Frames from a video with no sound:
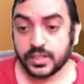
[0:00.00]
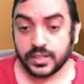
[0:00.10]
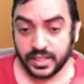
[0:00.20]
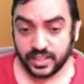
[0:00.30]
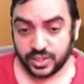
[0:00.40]

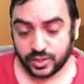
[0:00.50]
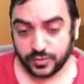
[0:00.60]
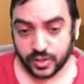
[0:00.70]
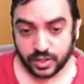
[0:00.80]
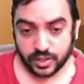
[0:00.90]
in
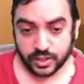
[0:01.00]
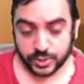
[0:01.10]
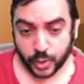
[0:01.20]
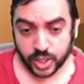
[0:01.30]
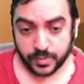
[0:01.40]

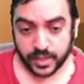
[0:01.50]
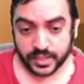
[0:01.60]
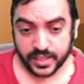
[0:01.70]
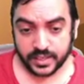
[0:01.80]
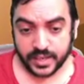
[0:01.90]
spot
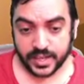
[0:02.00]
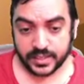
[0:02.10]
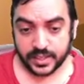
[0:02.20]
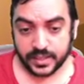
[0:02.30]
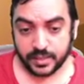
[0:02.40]
market, and
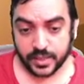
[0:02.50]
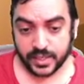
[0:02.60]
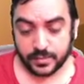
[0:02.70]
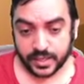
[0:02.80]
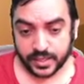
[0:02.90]
then in money
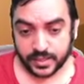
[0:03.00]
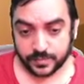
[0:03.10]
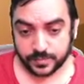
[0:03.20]
market.